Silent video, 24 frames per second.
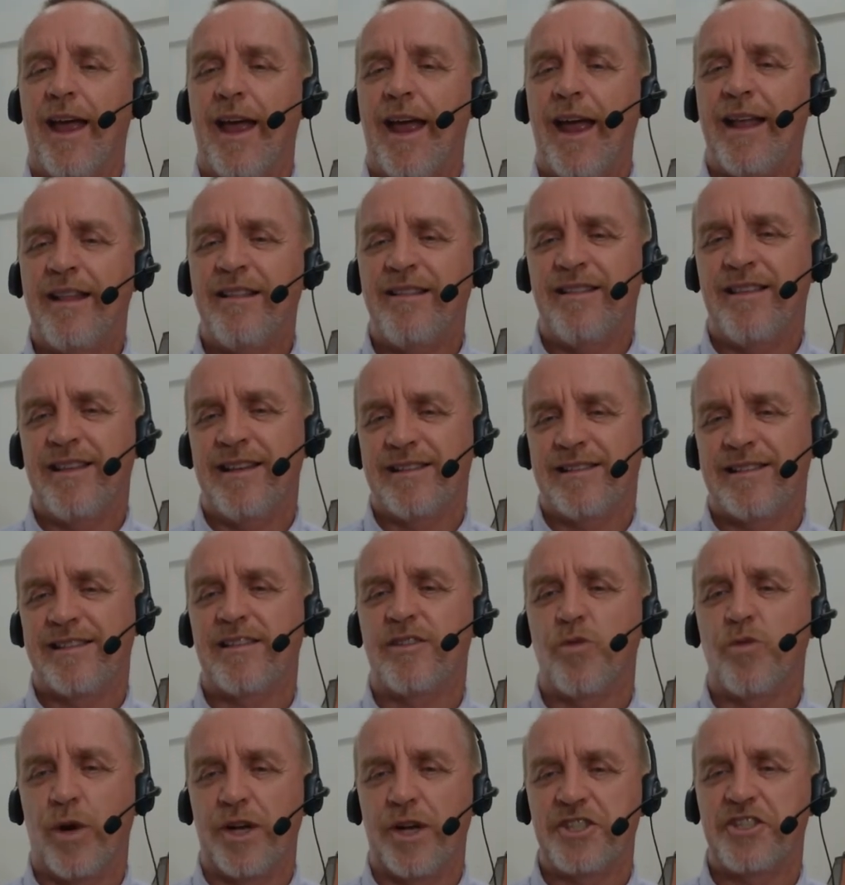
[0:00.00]
And this
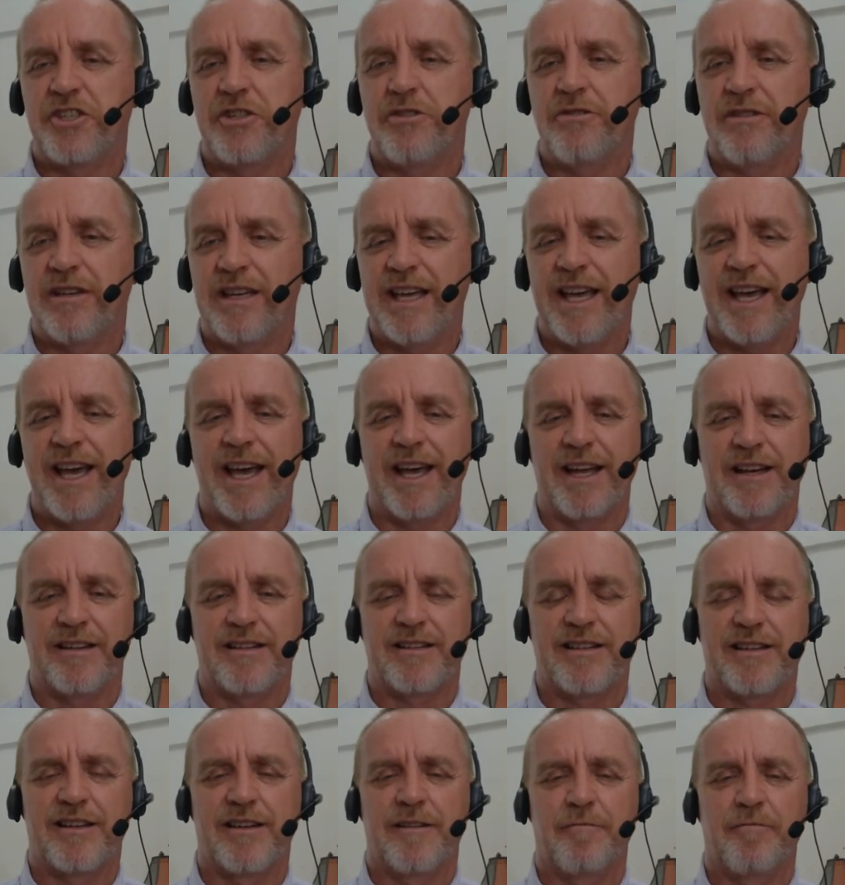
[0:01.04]
is what you
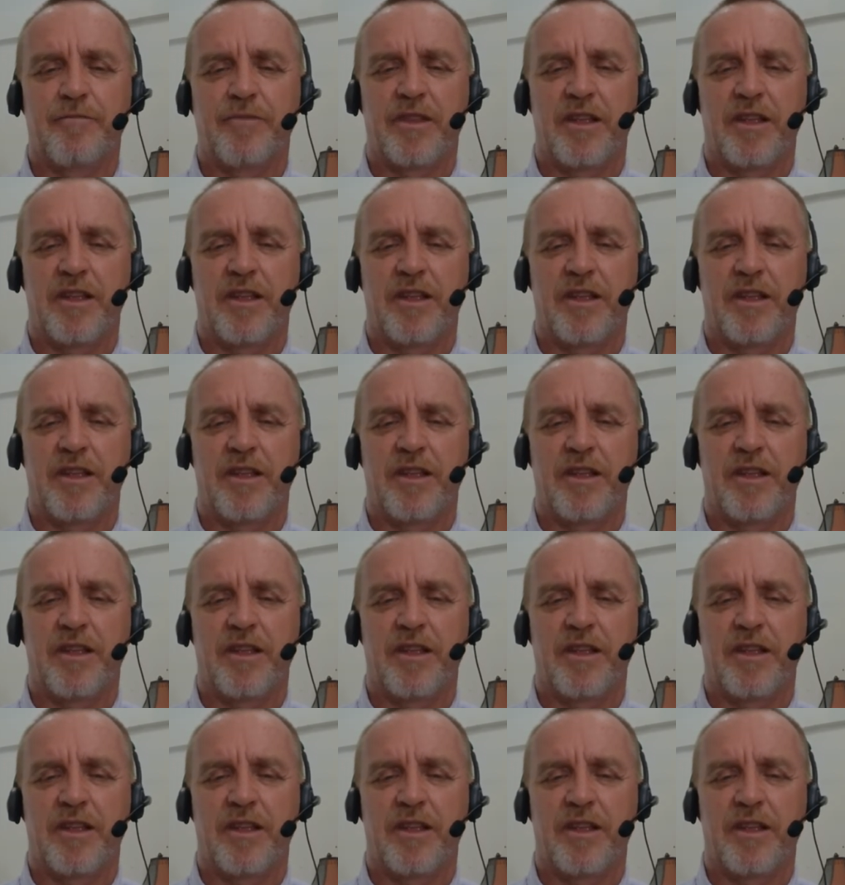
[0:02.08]
get.